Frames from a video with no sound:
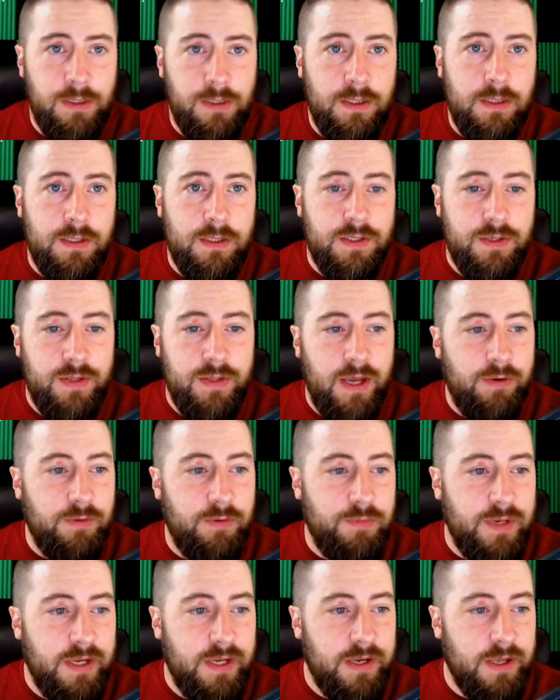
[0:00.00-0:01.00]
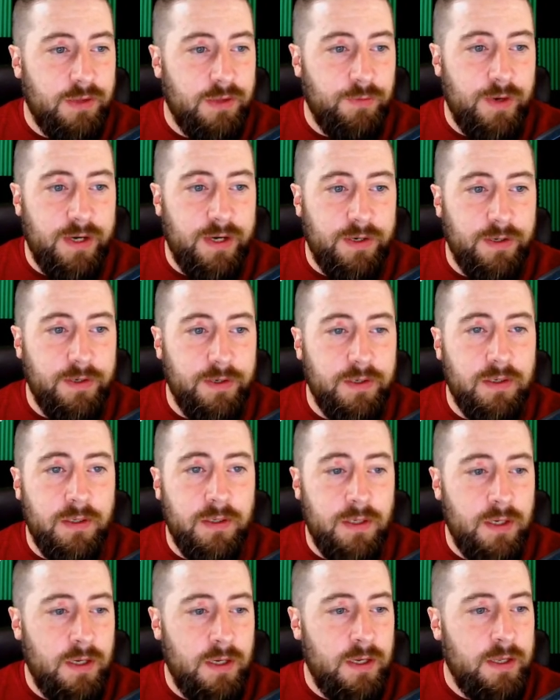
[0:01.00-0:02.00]
So that would be another record.
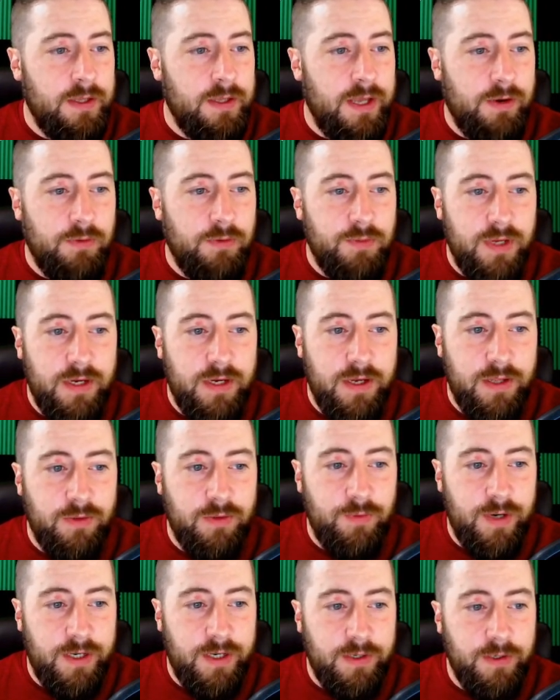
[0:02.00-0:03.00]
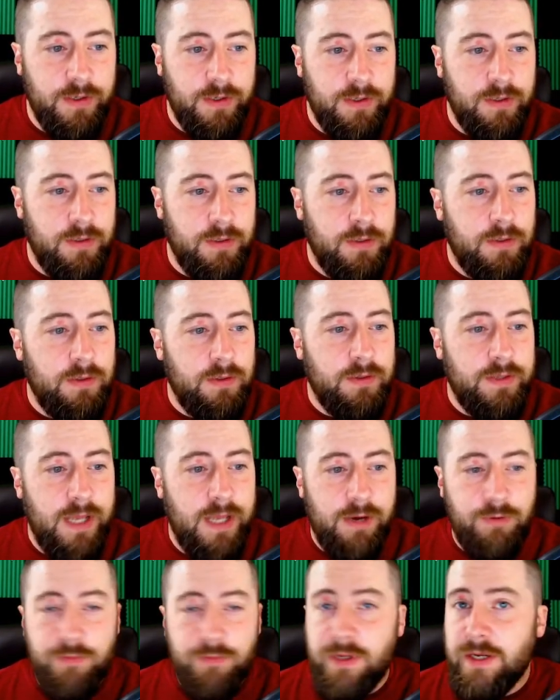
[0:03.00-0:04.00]
That would be another record.
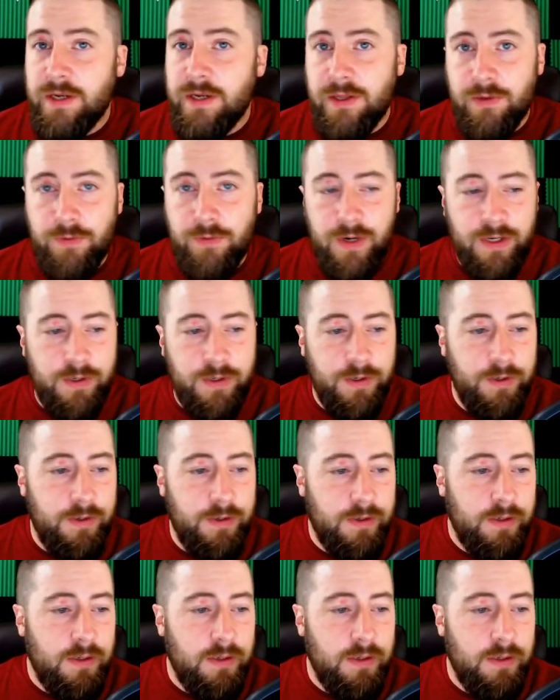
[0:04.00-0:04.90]
That would be another record.